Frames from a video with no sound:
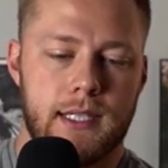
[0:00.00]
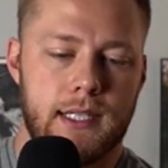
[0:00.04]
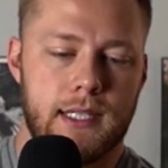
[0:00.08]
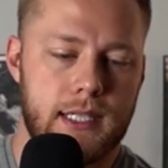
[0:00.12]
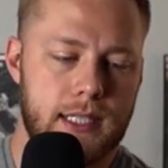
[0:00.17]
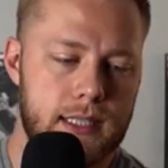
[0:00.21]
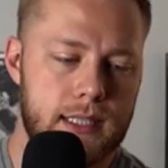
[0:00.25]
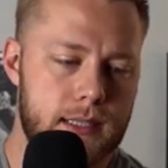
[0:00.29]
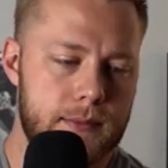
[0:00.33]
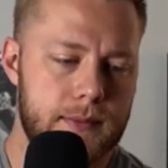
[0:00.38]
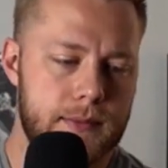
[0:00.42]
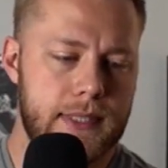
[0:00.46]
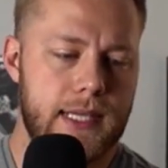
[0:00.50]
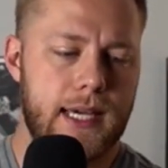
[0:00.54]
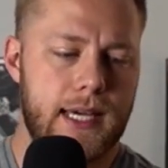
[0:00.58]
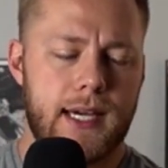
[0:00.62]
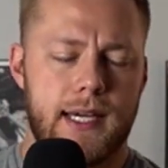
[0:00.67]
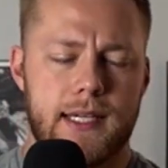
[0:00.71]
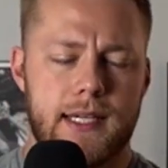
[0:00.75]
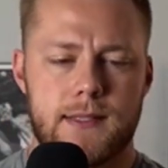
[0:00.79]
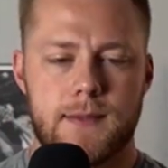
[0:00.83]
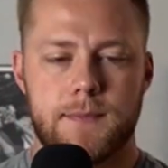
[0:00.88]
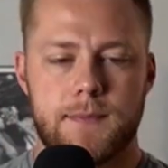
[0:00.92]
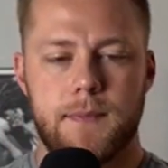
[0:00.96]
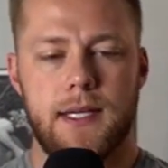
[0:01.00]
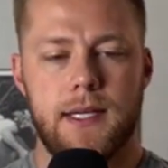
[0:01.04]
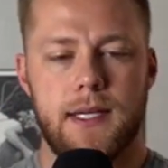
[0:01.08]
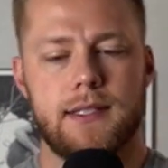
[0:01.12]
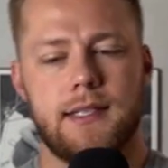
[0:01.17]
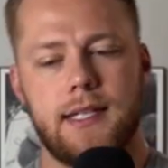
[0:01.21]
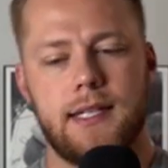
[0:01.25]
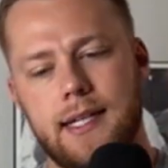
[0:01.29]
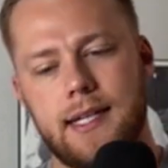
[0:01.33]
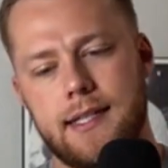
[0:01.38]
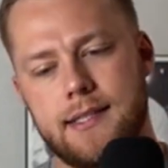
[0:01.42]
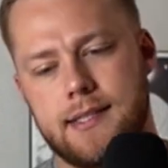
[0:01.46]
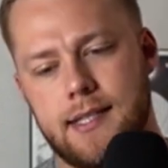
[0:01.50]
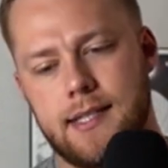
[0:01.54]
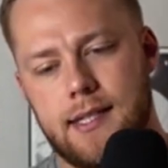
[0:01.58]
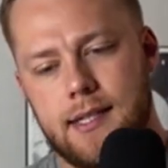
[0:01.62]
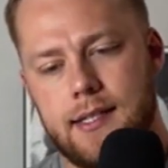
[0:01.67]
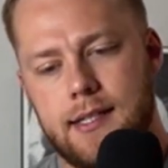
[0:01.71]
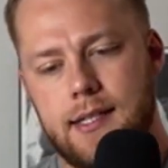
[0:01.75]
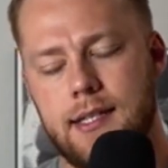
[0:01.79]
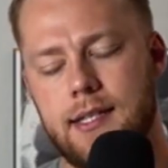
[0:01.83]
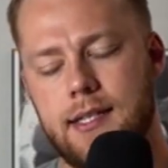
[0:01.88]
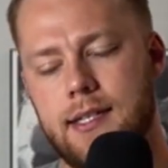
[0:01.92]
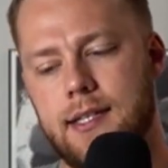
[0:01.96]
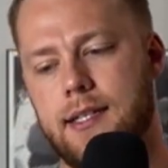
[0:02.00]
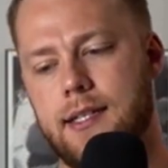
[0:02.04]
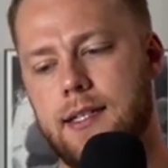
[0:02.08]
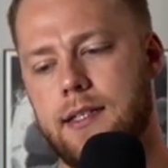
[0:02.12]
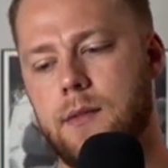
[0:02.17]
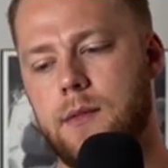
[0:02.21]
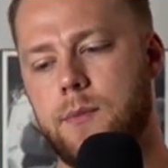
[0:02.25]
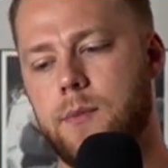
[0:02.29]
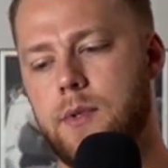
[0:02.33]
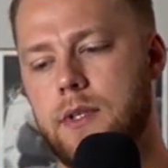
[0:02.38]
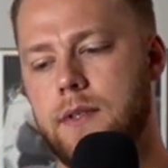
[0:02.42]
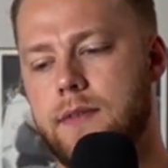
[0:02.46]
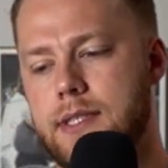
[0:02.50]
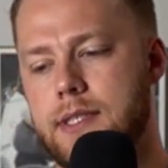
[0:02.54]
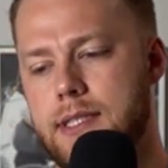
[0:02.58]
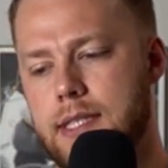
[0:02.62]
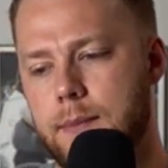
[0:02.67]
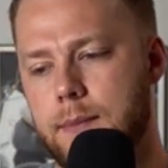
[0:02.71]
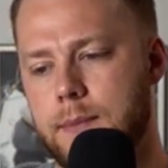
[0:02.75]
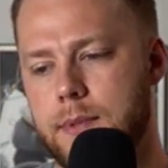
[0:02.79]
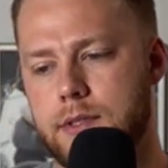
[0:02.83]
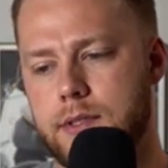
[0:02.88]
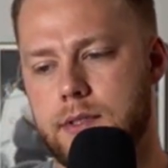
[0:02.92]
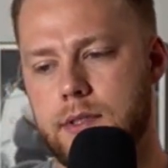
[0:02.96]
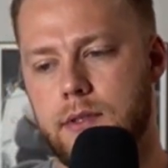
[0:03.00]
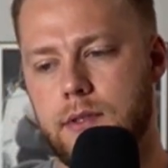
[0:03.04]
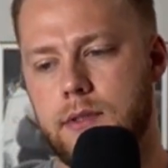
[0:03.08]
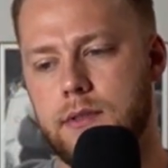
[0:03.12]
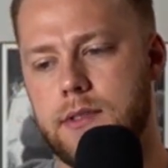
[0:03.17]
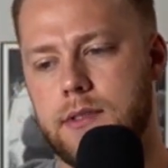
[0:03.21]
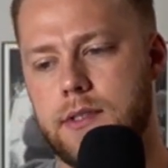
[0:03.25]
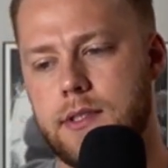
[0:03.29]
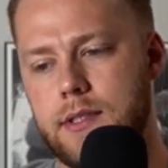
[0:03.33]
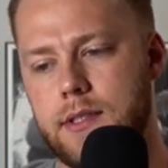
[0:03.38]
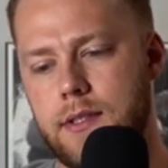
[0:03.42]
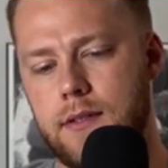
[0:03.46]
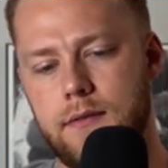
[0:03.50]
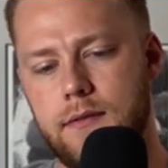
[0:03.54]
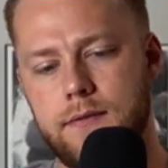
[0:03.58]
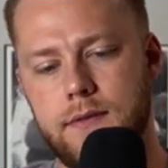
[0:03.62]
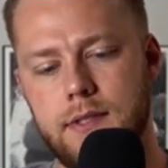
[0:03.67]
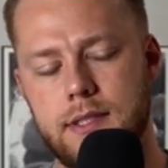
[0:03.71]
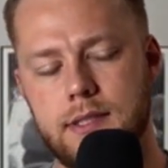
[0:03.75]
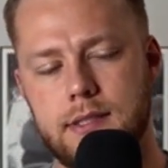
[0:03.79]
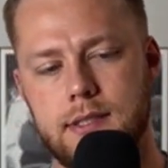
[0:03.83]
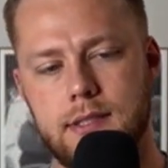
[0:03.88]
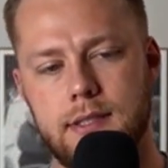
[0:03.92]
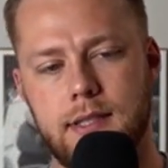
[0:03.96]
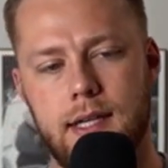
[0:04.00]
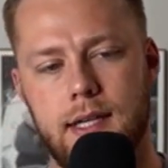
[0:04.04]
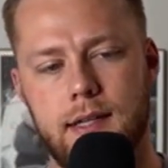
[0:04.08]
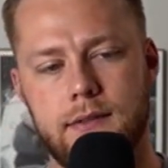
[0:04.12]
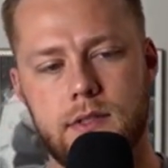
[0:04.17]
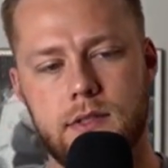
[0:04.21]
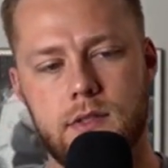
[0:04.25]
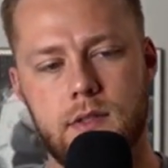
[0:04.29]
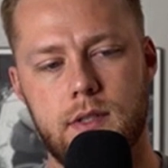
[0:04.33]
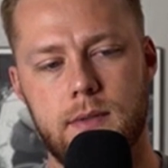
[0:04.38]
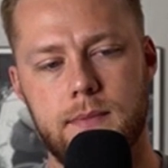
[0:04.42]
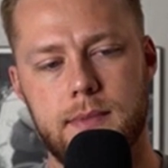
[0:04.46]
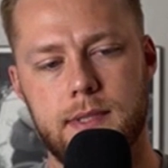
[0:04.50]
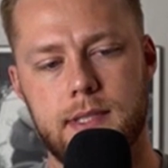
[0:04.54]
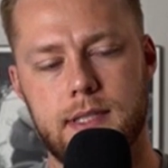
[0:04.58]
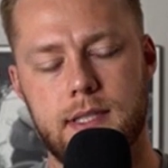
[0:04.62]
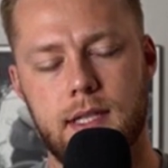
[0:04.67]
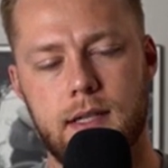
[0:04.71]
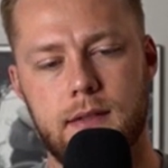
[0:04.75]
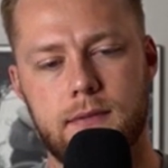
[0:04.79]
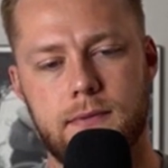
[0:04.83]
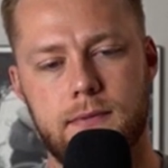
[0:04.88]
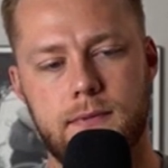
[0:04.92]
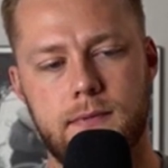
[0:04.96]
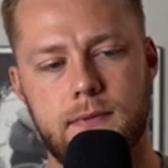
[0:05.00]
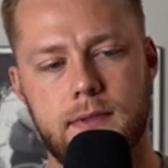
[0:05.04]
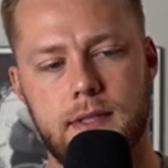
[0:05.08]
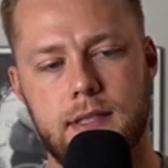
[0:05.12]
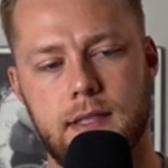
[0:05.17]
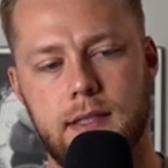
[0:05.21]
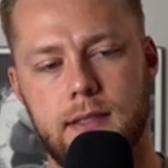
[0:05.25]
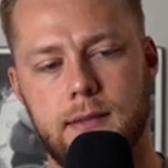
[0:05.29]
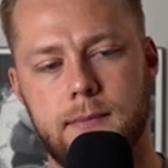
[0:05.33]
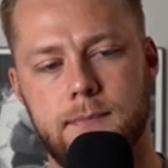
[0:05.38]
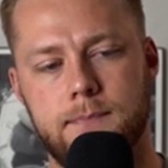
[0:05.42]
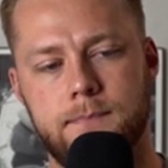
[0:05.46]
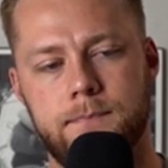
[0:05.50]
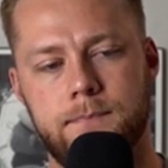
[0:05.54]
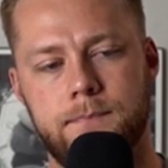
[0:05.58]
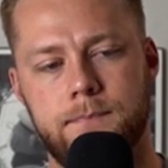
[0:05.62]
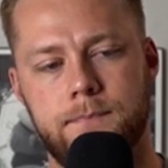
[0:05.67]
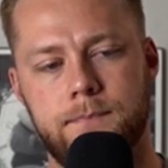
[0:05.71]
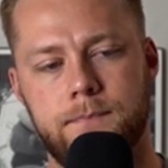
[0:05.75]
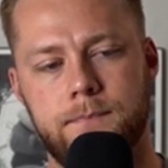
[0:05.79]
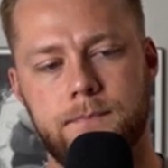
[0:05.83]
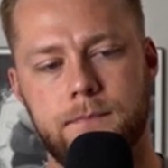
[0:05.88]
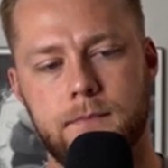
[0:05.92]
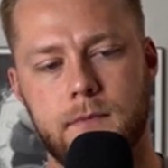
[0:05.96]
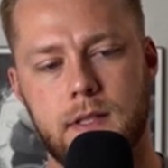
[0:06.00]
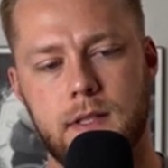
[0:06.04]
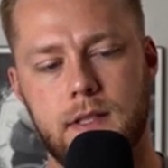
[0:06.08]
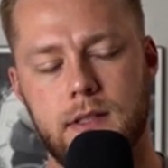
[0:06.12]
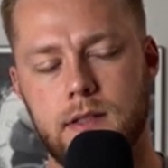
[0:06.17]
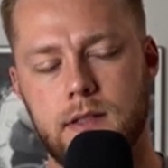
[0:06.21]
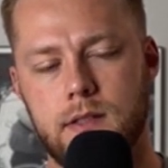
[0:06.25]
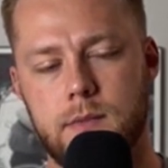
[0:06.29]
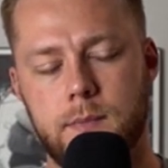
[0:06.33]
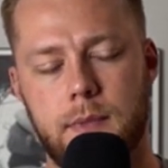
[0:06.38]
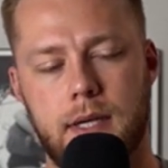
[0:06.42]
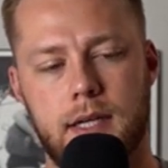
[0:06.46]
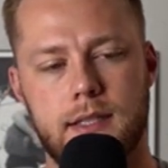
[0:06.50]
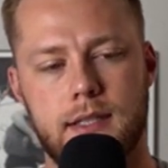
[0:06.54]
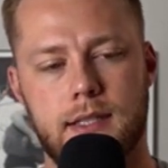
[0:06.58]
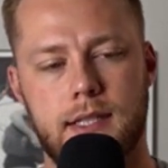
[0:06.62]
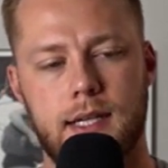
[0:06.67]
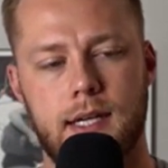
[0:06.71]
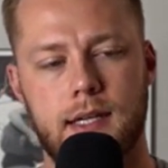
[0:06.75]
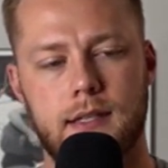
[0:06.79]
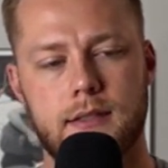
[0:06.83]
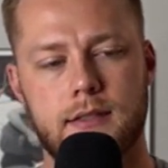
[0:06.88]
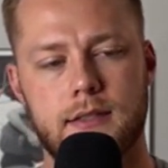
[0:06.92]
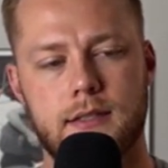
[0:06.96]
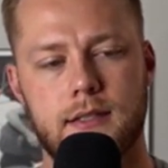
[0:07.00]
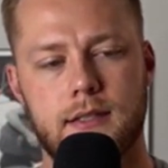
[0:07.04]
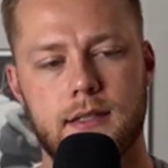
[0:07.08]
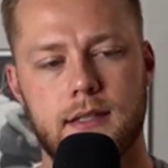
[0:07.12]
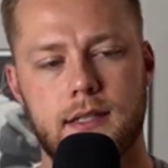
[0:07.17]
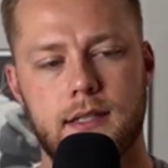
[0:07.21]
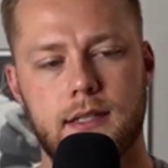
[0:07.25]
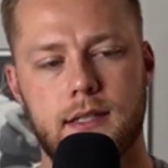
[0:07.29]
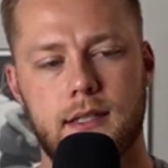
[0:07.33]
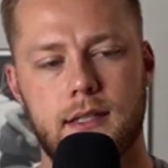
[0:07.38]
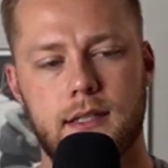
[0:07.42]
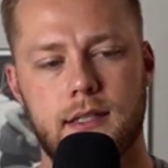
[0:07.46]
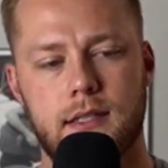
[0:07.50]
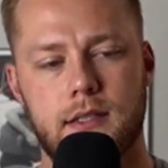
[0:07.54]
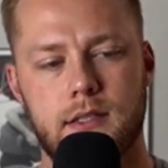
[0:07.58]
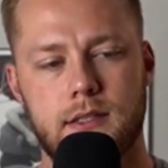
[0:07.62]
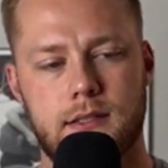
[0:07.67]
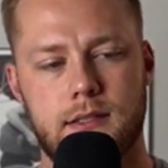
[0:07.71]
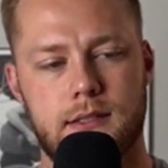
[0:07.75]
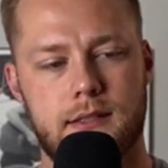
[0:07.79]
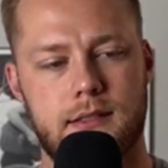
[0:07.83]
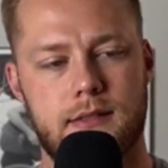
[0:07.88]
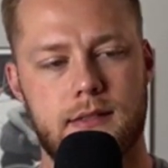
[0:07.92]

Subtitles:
it's like I said in the previous episodes of this live stream stuff, in this podcast, just